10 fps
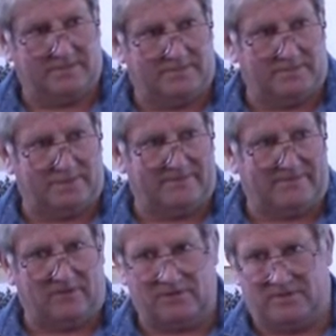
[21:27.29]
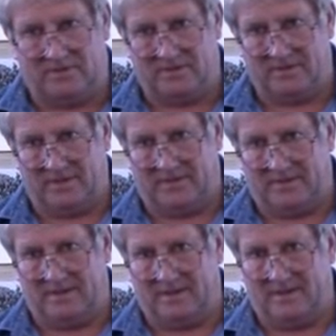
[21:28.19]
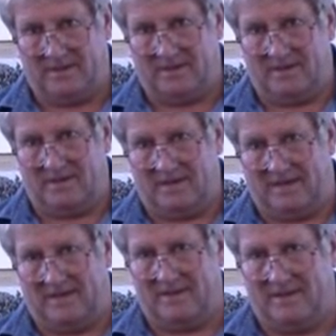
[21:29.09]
between the ferrule and the thing. Yeah,